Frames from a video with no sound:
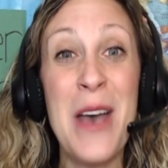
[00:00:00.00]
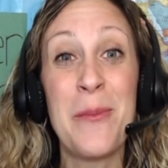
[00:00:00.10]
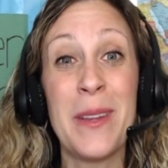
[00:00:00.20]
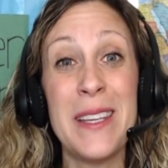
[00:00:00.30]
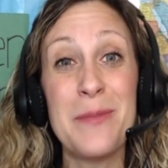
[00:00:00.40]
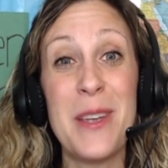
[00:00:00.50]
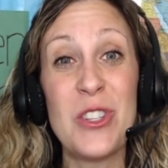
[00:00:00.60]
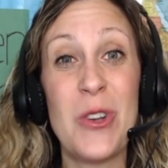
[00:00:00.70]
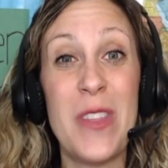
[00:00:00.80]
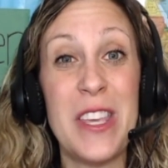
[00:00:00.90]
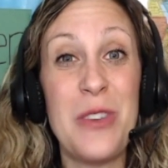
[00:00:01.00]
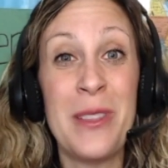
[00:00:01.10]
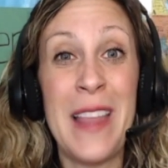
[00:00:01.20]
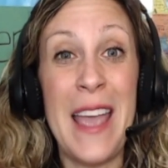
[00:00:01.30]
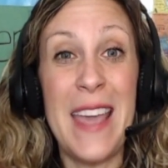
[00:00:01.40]
Please make sure that you
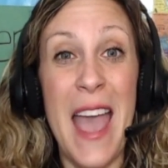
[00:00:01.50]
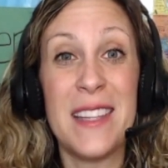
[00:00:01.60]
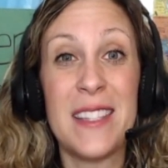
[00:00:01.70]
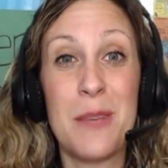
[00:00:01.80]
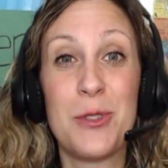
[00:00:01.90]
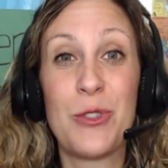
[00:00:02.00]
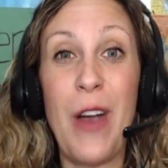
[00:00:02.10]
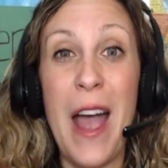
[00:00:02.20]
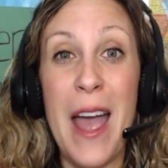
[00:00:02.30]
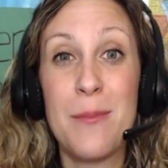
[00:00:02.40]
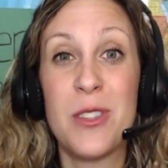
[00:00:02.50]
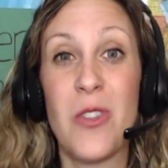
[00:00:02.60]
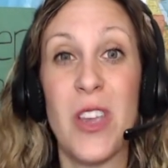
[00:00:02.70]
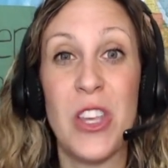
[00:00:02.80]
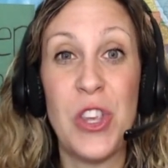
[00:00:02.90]
like and subscribe so
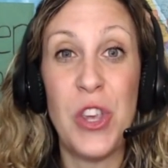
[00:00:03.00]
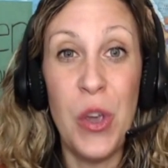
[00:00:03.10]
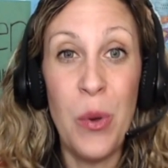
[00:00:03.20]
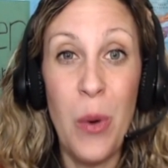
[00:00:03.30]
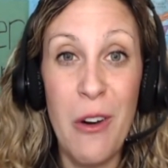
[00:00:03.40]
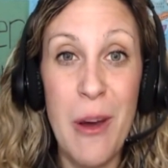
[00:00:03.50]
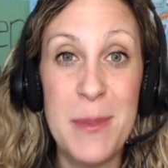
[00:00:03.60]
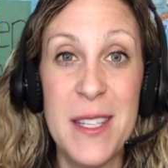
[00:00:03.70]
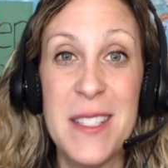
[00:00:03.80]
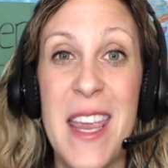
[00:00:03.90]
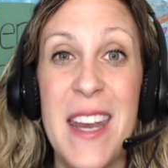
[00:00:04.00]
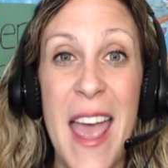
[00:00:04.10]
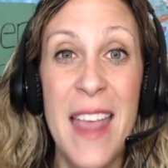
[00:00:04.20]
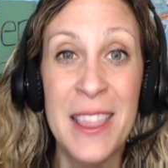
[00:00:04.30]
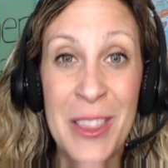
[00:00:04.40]
that you are up to date
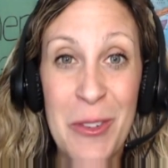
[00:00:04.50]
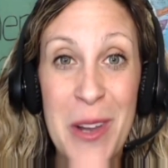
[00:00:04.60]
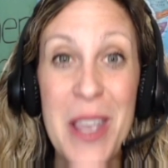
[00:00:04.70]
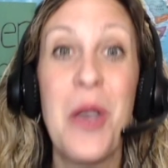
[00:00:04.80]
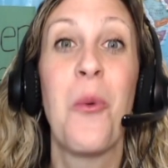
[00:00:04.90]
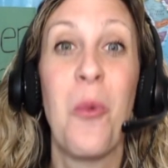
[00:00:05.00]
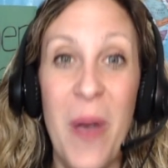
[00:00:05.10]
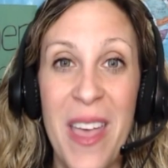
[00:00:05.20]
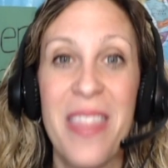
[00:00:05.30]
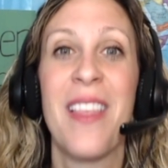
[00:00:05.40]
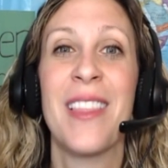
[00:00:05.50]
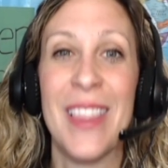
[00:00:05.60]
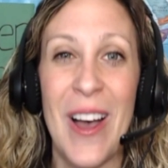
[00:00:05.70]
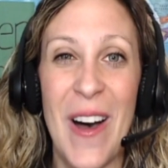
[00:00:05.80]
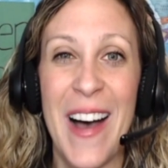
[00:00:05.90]
and learning with
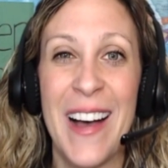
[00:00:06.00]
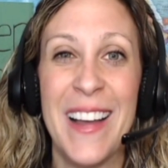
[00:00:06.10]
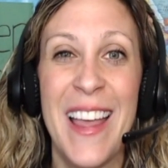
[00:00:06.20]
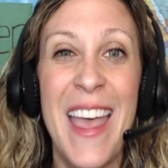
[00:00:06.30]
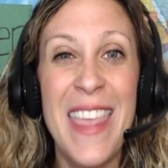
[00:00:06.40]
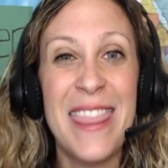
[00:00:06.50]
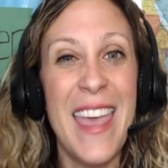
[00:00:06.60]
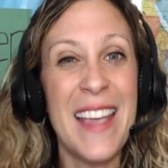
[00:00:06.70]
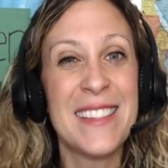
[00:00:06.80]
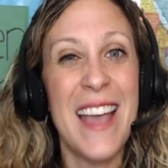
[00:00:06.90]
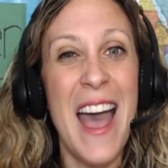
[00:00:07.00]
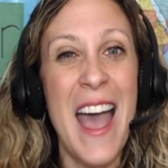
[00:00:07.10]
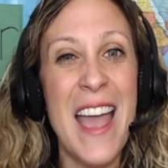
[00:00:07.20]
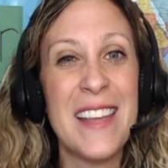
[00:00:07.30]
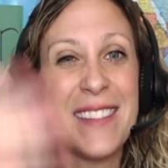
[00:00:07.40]
Lau. Thanks
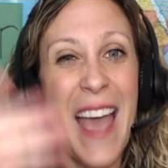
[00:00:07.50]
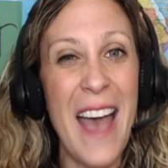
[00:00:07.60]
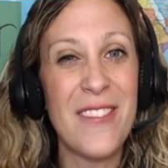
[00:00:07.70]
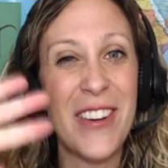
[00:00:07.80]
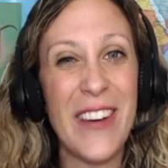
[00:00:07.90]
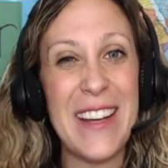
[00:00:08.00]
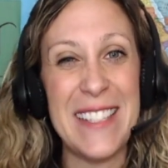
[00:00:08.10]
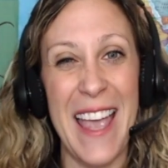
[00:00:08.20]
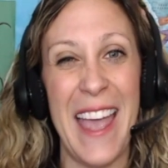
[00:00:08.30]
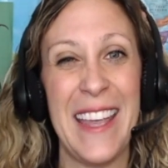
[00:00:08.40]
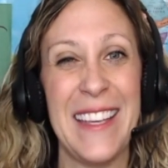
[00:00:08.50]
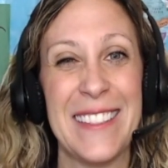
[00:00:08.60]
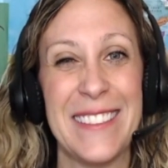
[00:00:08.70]
guys, have a great day.